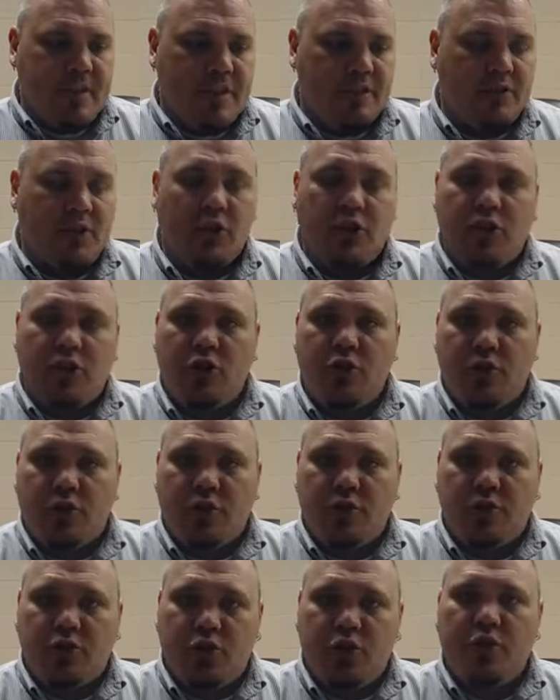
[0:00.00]
the
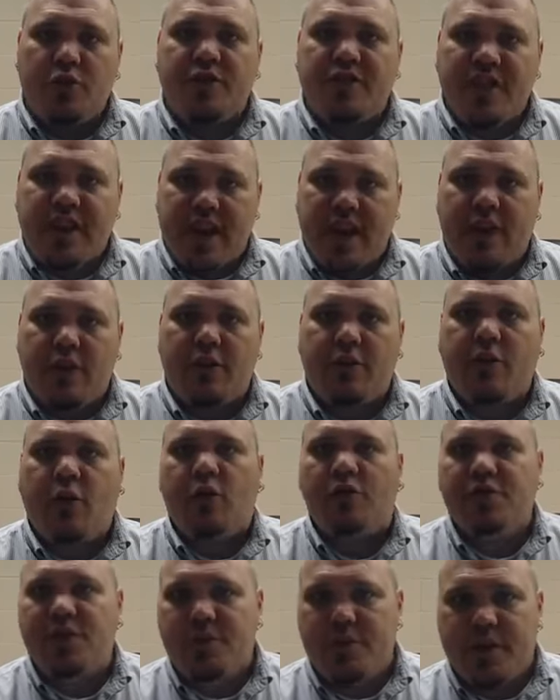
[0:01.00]
Luke's account of
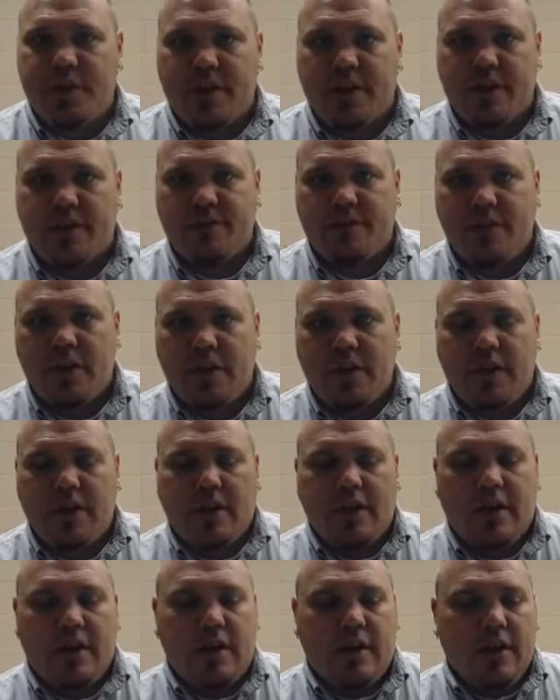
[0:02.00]
Holy Week,
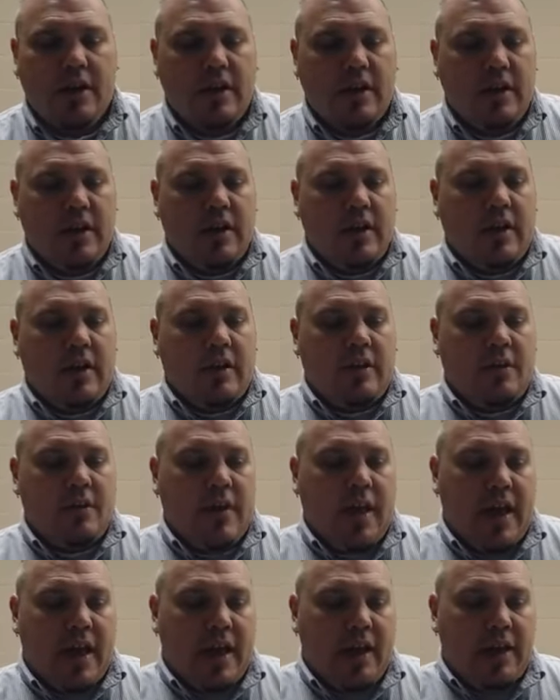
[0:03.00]

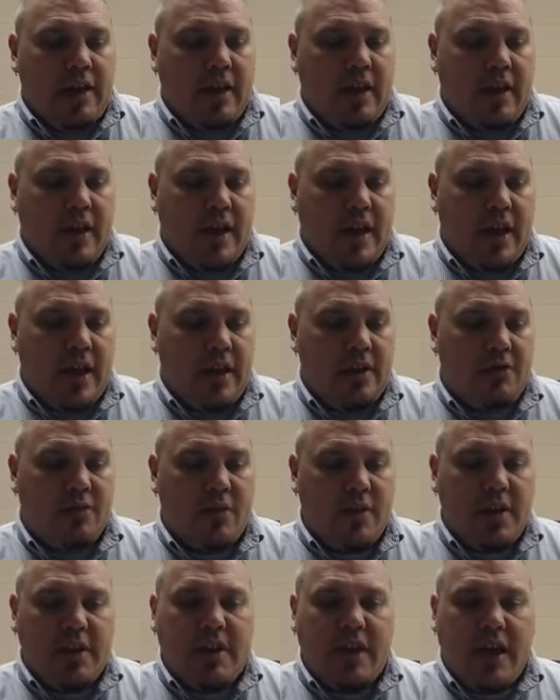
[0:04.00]
that
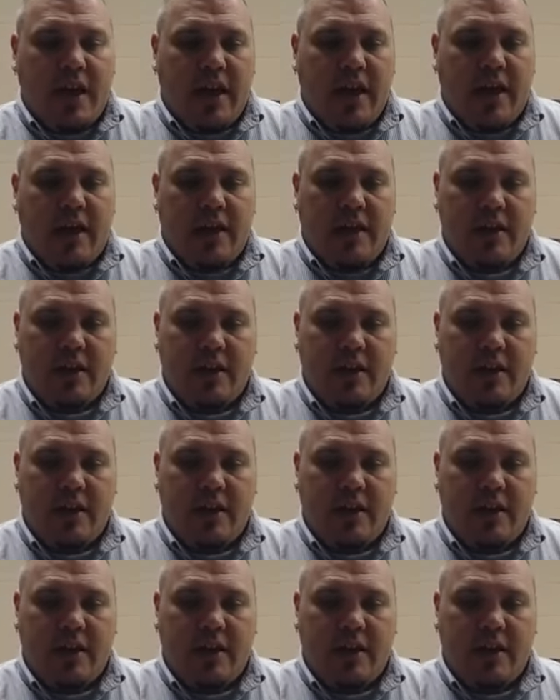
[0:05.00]
every day,